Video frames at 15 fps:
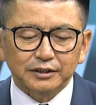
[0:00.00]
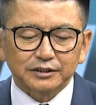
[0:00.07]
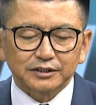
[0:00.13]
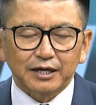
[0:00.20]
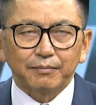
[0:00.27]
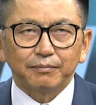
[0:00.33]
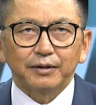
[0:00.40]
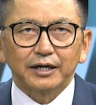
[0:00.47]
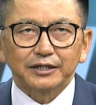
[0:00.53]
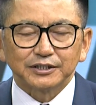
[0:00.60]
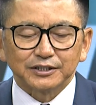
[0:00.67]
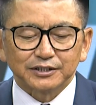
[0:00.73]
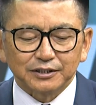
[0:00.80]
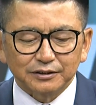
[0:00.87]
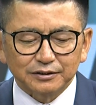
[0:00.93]
some
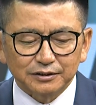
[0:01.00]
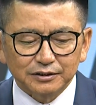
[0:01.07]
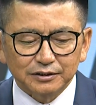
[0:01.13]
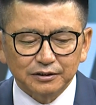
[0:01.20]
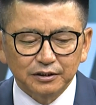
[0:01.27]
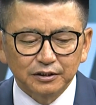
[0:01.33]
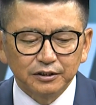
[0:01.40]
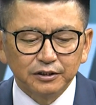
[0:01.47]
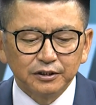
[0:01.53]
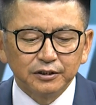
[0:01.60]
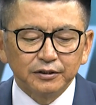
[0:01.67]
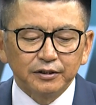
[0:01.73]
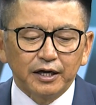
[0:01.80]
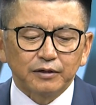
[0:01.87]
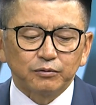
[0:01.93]
assistance.
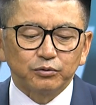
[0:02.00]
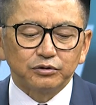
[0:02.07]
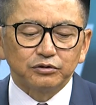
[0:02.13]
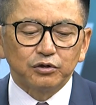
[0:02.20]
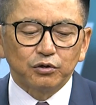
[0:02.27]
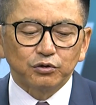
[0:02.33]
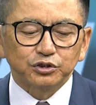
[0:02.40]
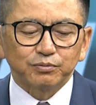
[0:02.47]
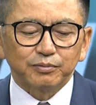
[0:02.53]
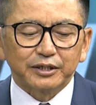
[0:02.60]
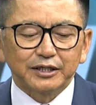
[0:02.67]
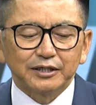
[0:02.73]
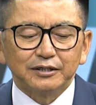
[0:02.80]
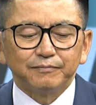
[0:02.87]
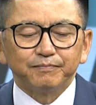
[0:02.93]
And with those
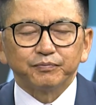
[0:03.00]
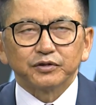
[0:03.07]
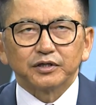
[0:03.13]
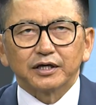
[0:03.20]
money, the